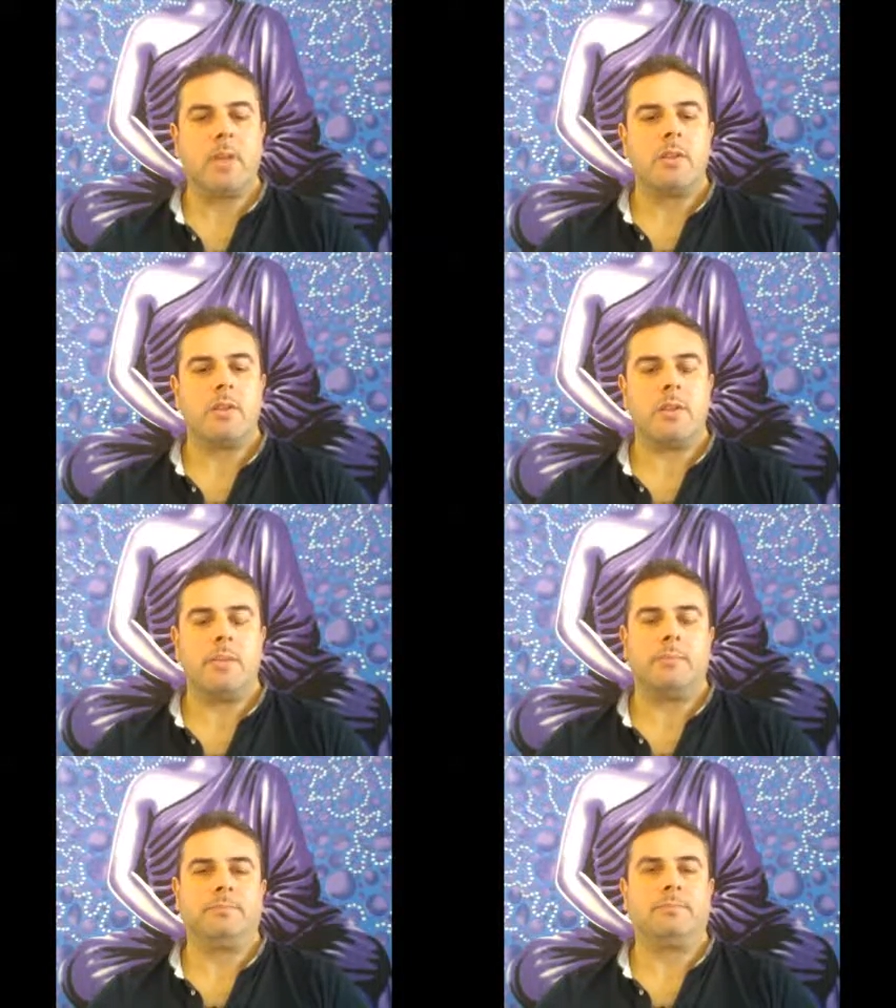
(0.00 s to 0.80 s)
So,
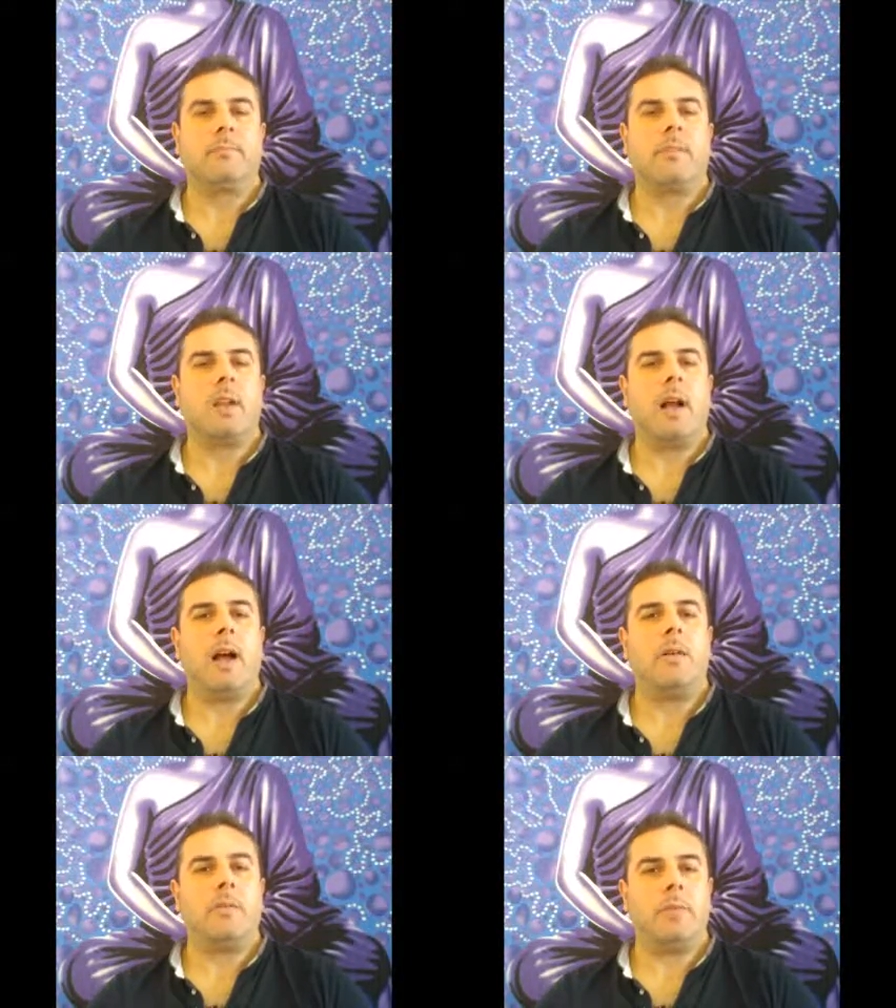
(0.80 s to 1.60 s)

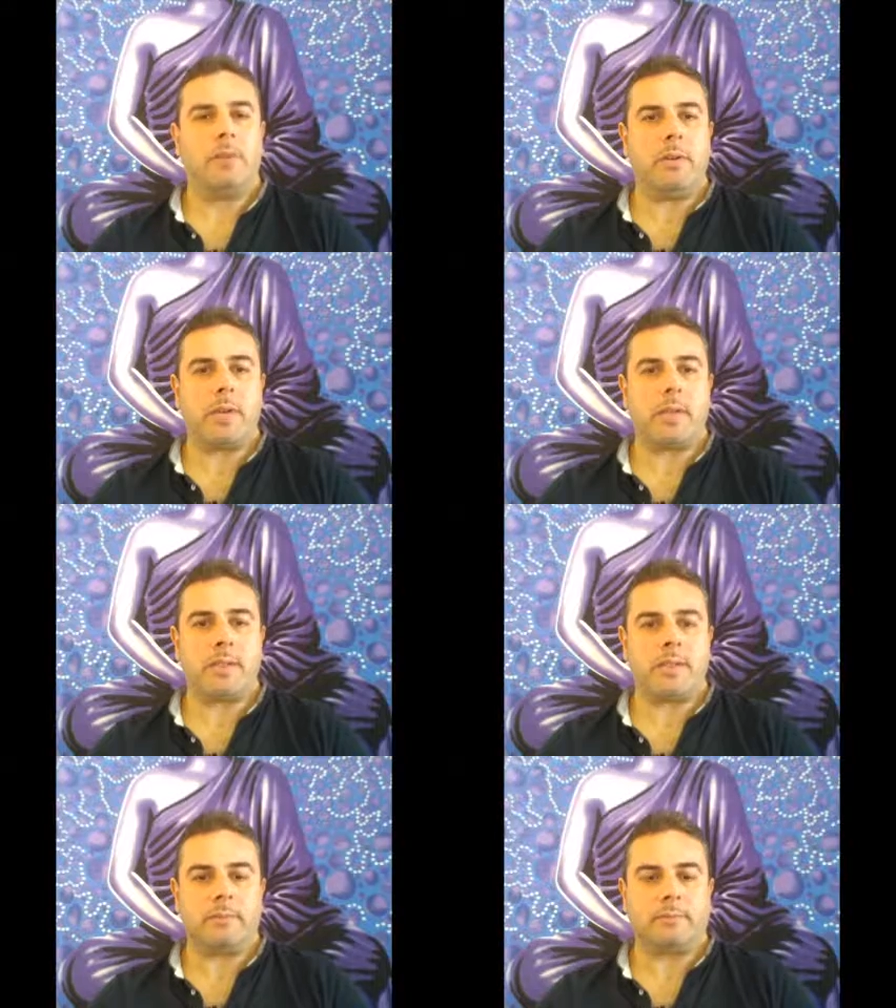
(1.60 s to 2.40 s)
how do we do this?